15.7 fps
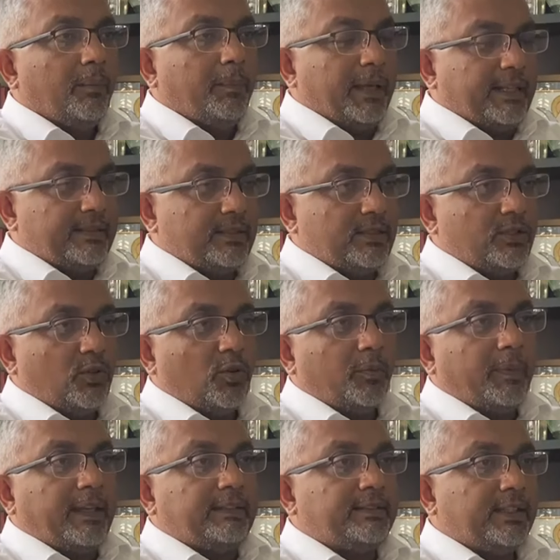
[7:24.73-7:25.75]
pest or
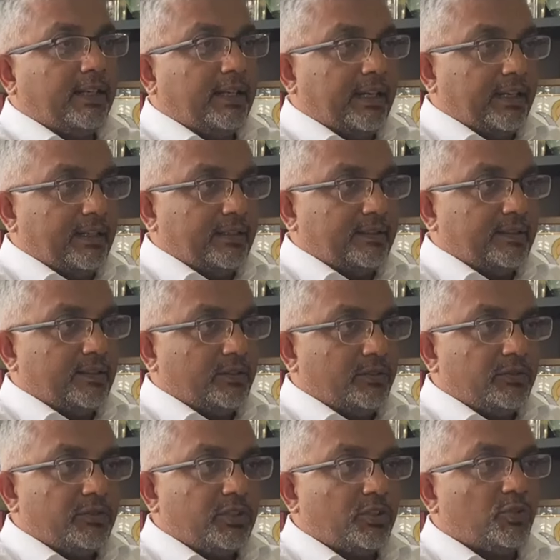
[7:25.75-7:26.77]
pestle analysis
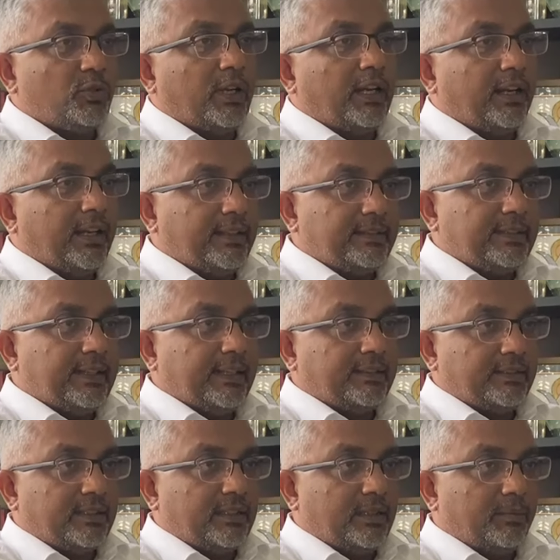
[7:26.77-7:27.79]
just to analyze the
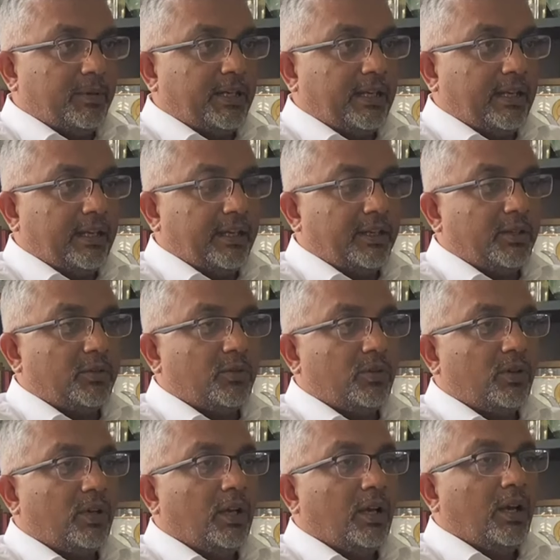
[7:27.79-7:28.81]
external part,
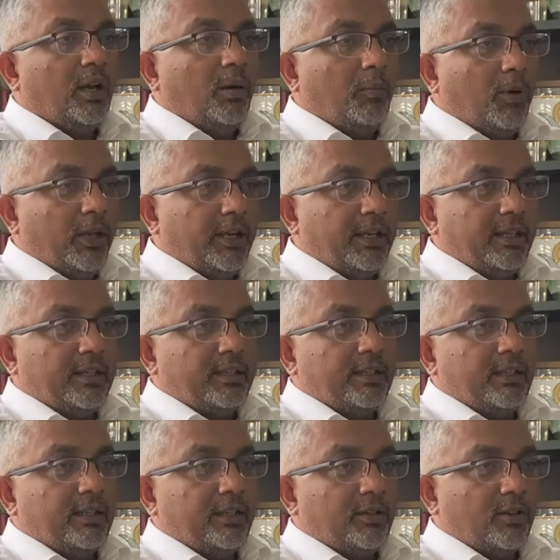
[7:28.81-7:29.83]

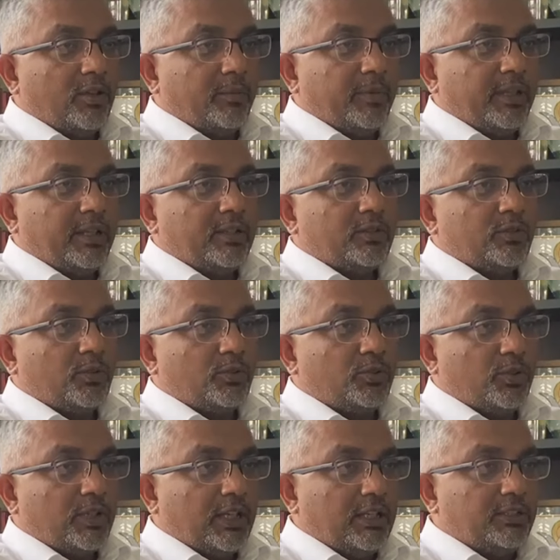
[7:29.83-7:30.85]
political, economic,
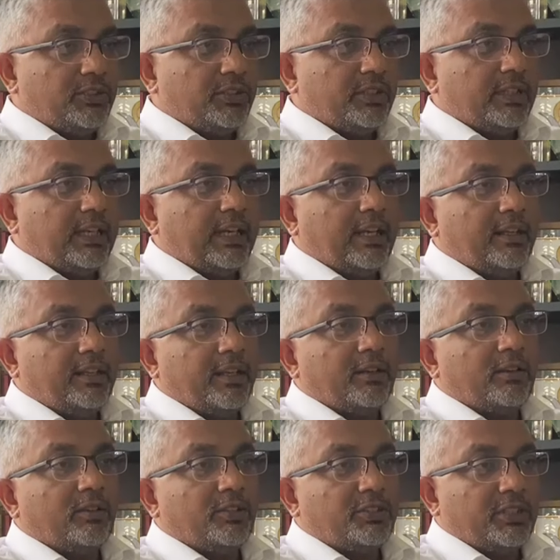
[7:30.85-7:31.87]
socio-culture, and
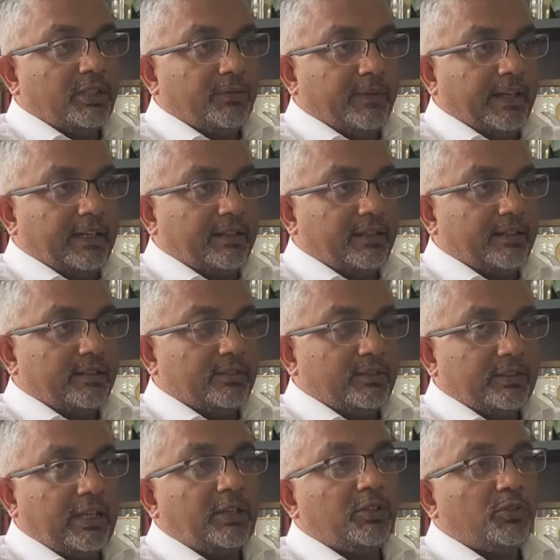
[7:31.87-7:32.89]
technological factors,
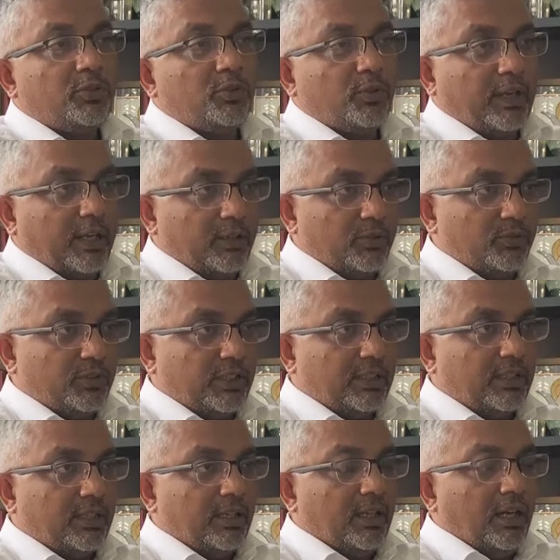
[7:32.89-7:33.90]
that you can use it.
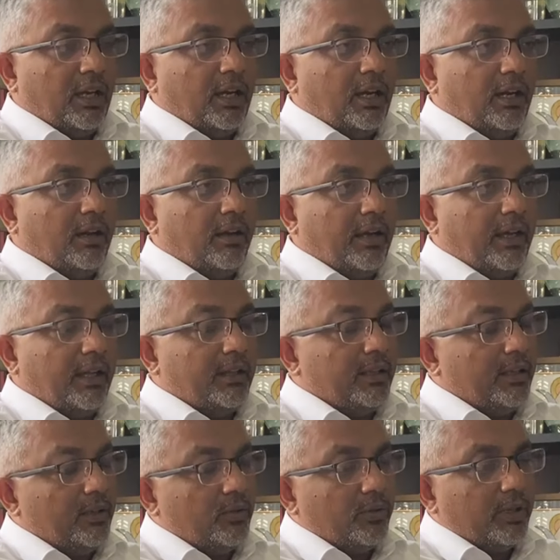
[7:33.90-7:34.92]
And
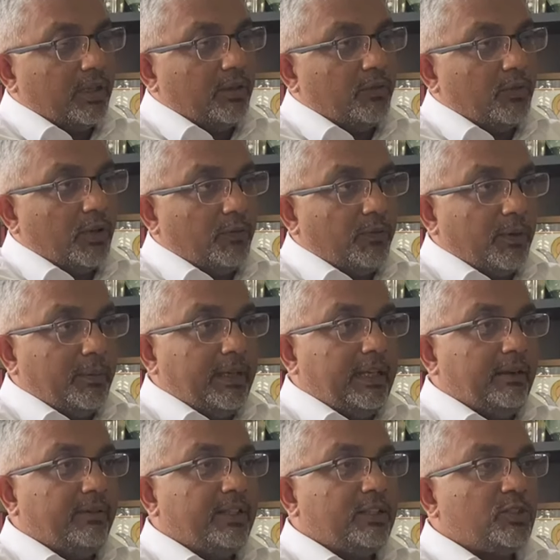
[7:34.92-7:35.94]
then if you are
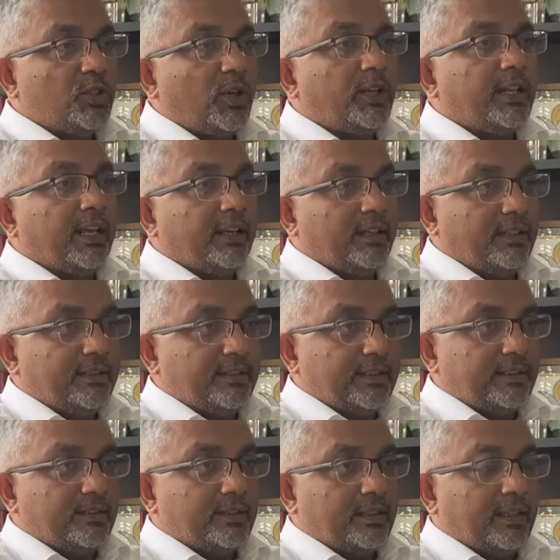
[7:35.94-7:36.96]
familiar with SWOT
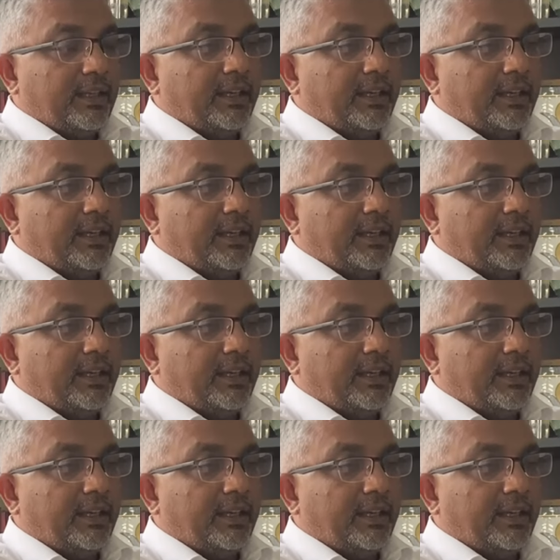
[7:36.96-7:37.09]
analysis,